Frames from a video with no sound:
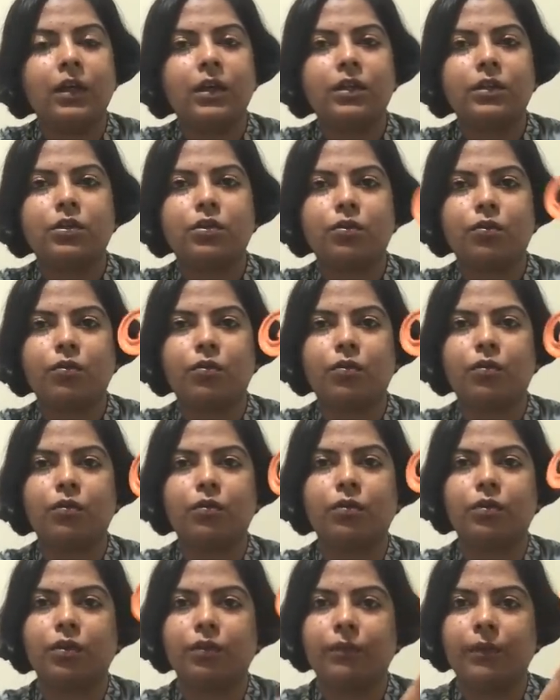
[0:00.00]

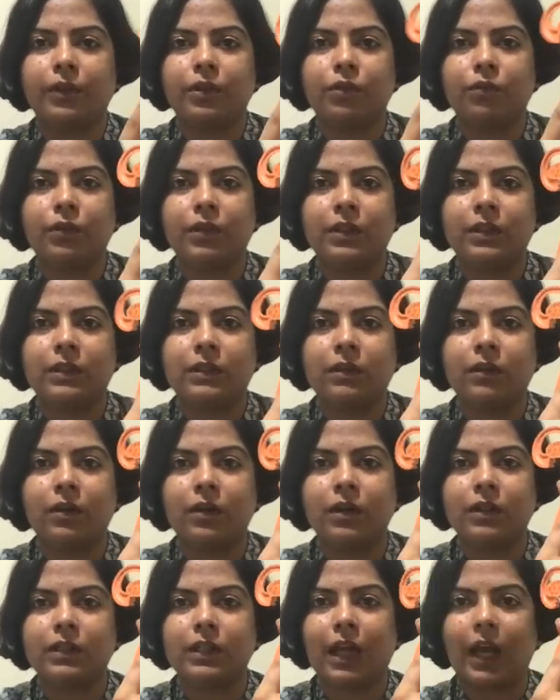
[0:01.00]
So when you
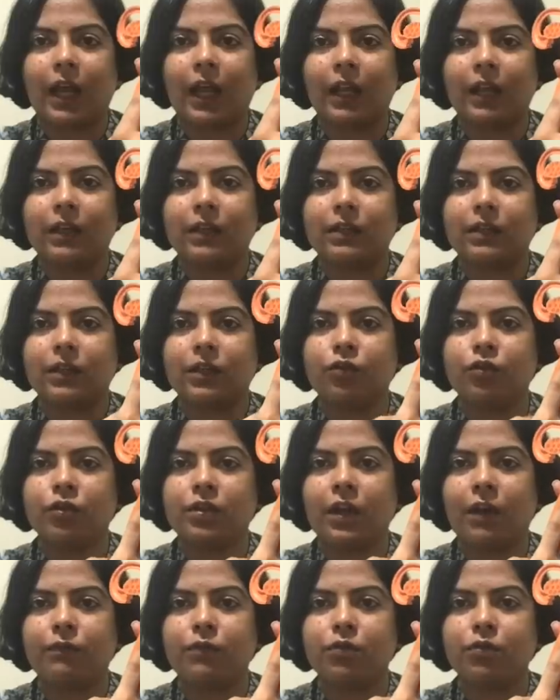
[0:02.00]
insert, and you just
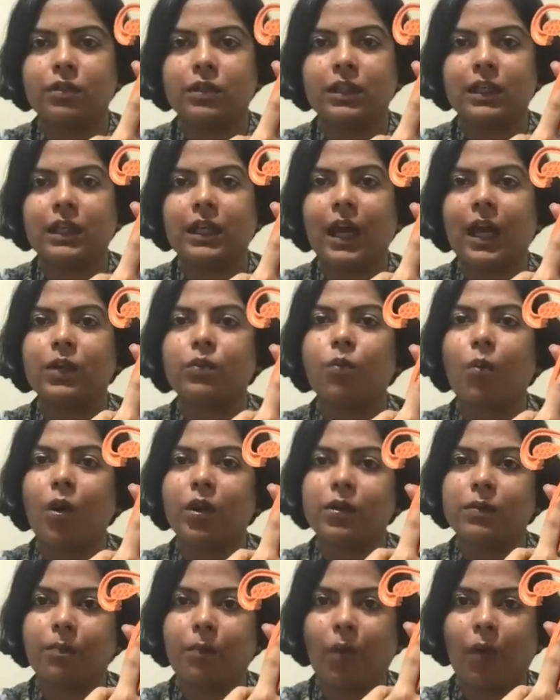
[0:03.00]
have to see at
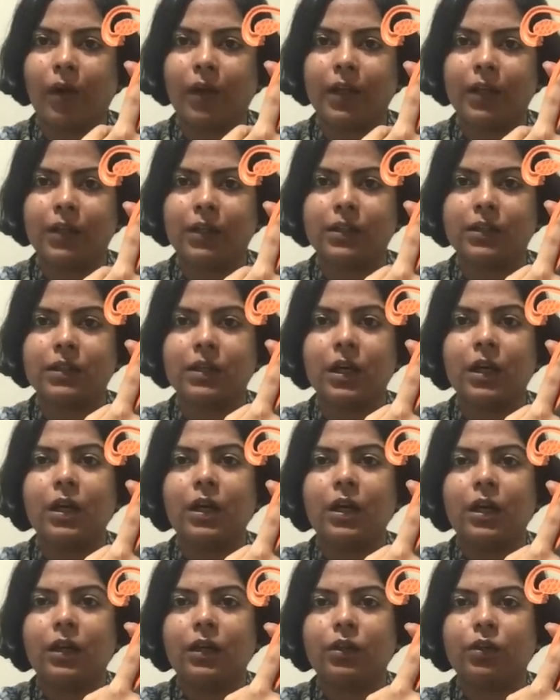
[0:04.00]
what point
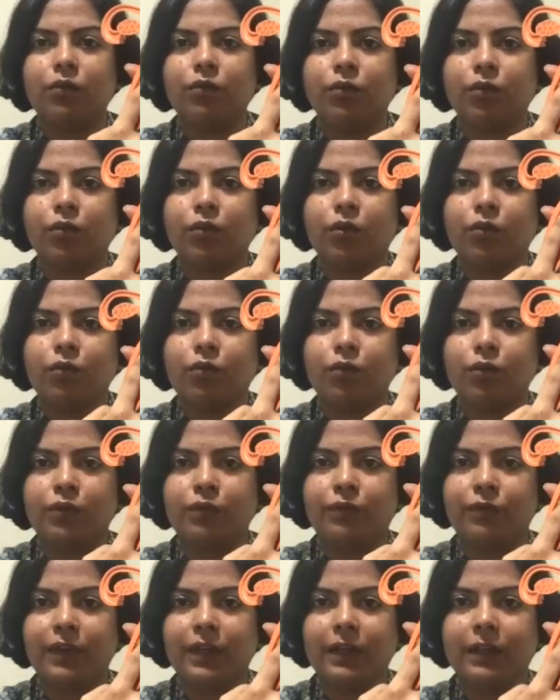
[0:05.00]
you could
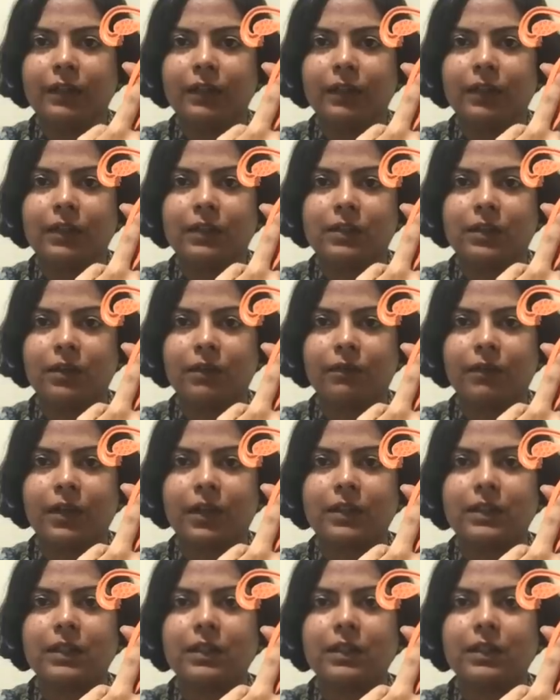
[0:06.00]
feel the cervix.